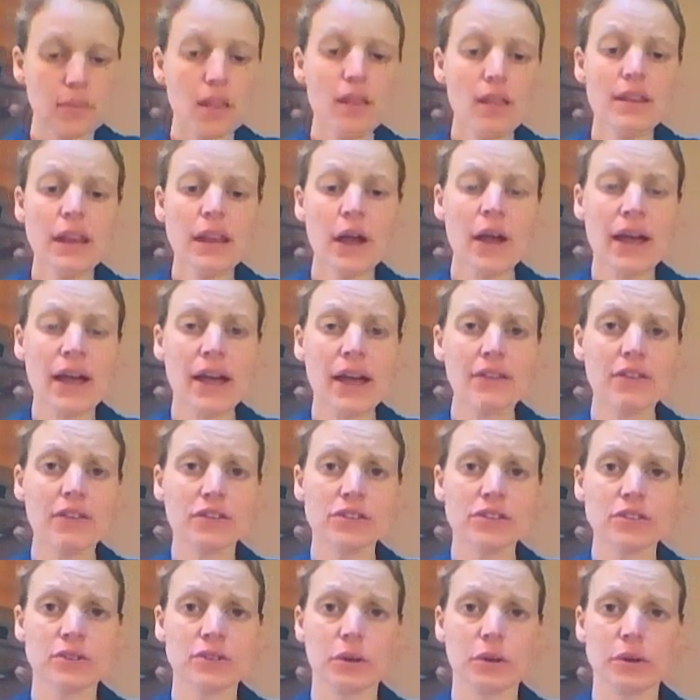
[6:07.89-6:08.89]
Now, I have
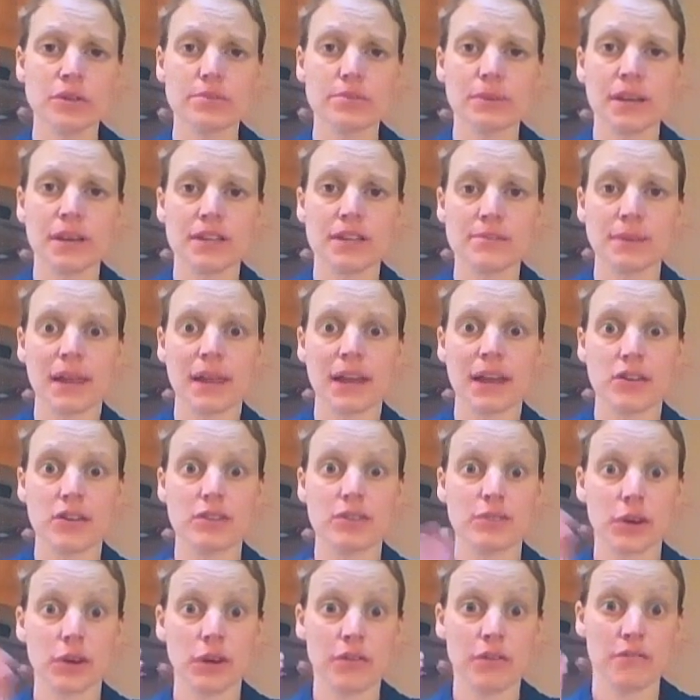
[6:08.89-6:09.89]
also noticed, because my hair
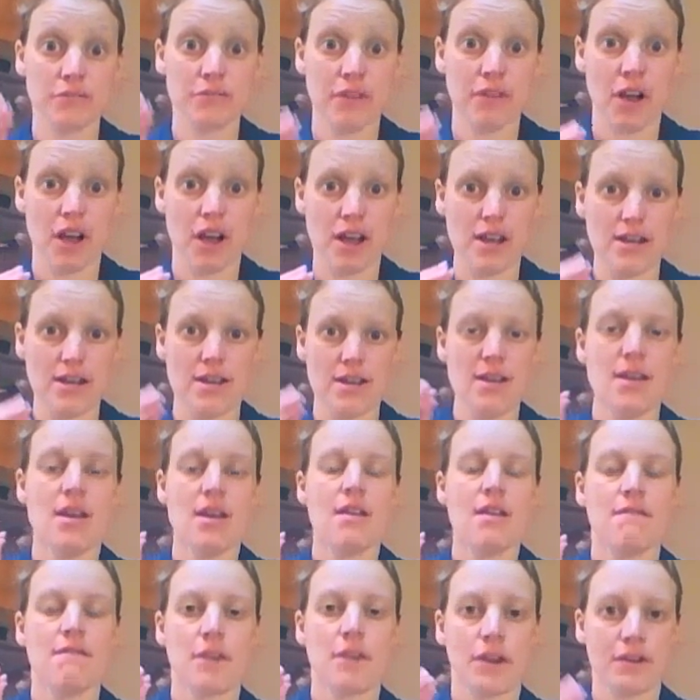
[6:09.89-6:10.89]
is very fine,
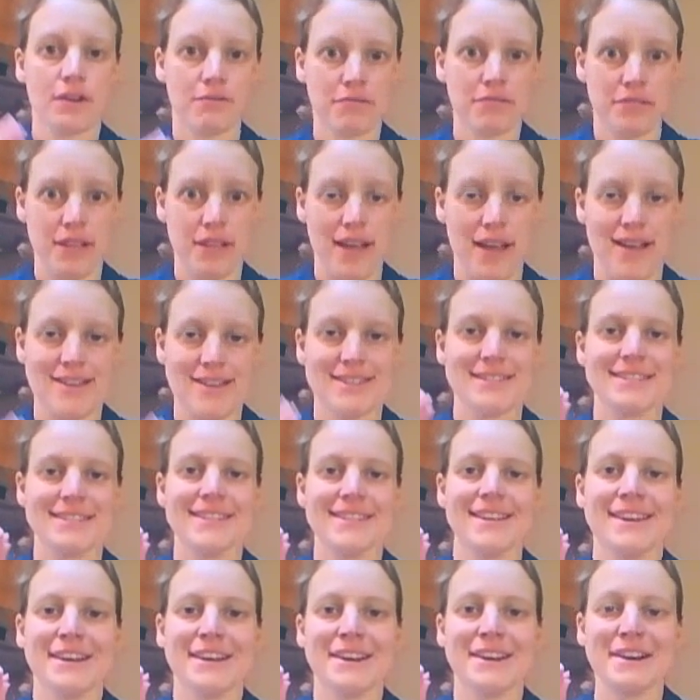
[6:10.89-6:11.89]
very flat,
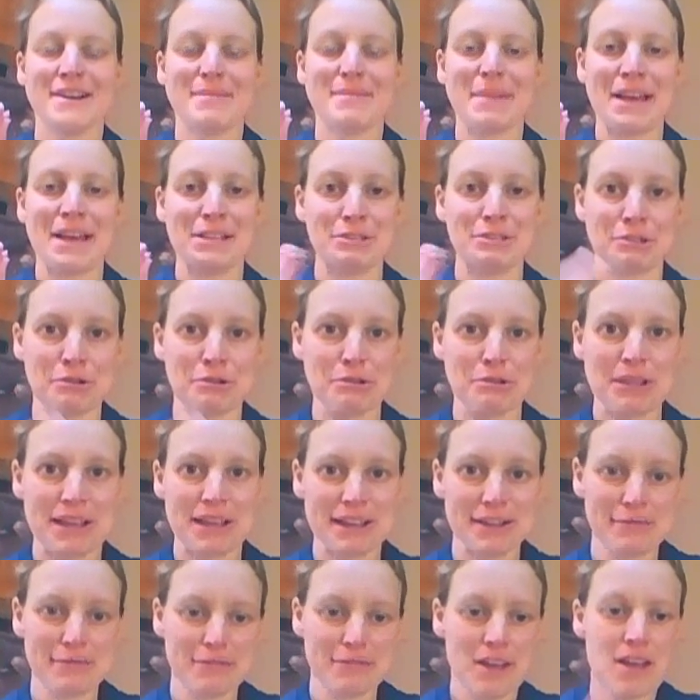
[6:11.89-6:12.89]
has no
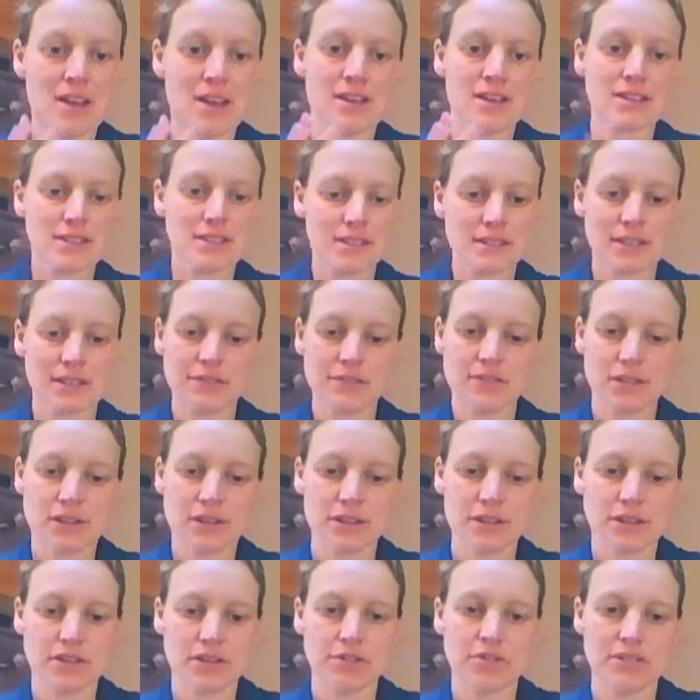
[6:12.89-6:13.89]
life, since I've
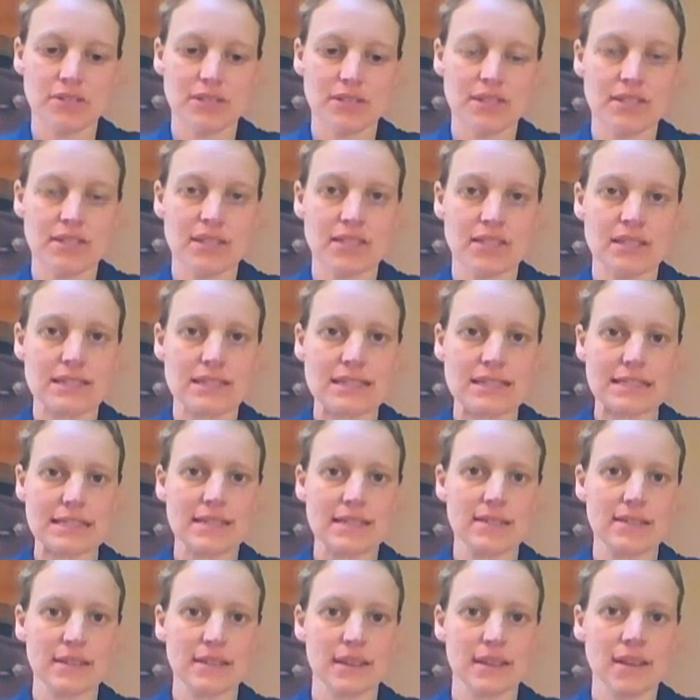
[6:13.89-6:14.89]
started using this
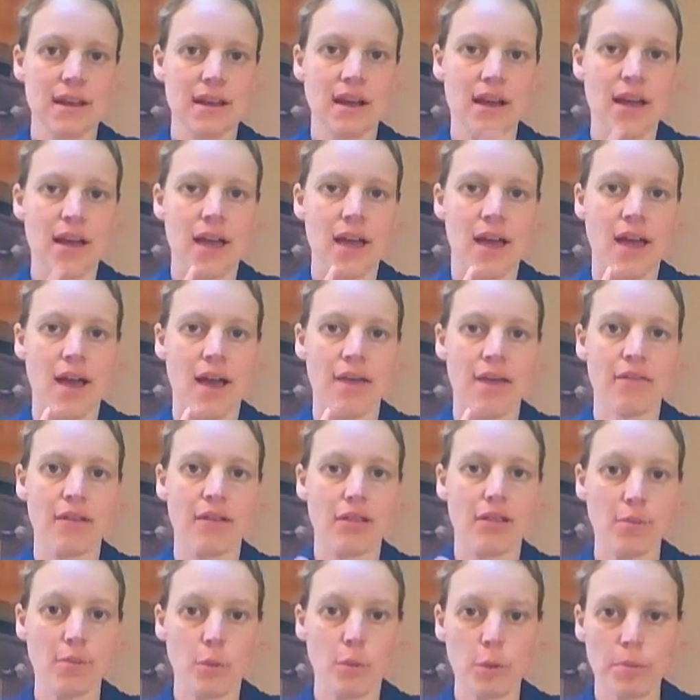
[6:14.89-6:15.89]
consistently, I have a
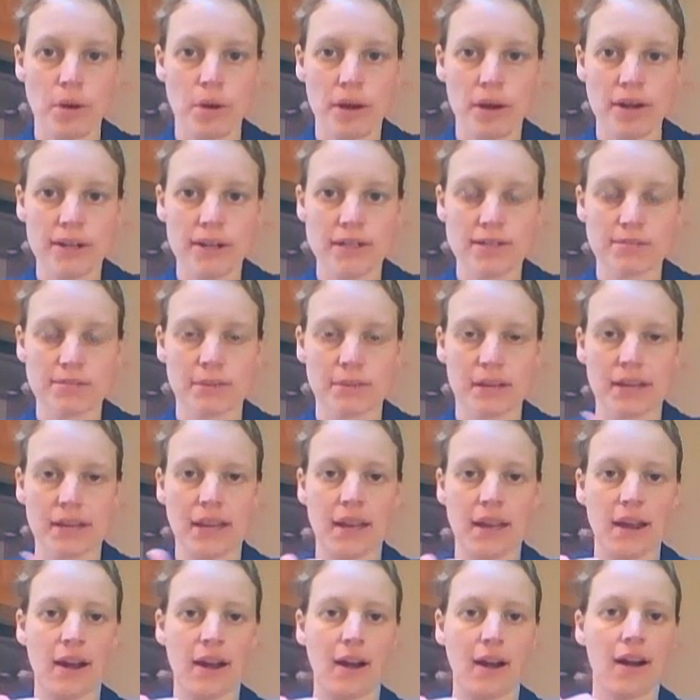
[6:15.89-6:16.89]
lot more body to my
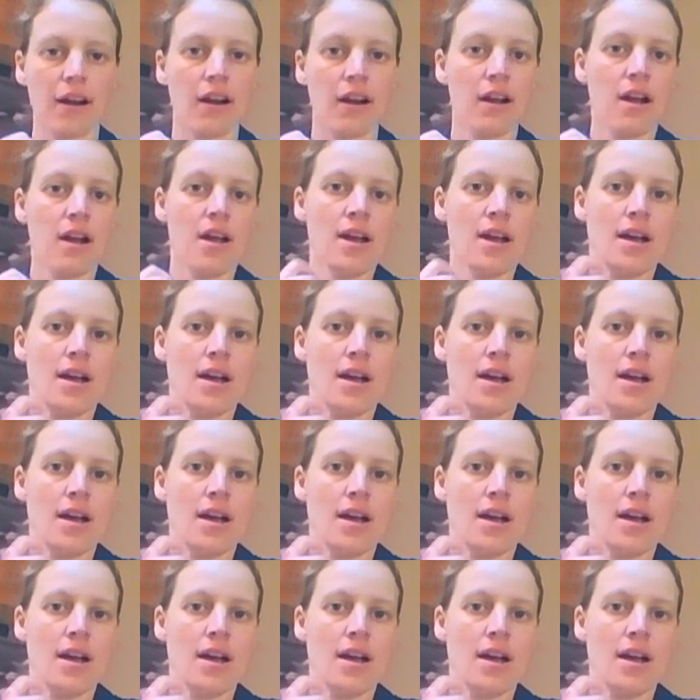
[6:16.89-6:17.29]
hair.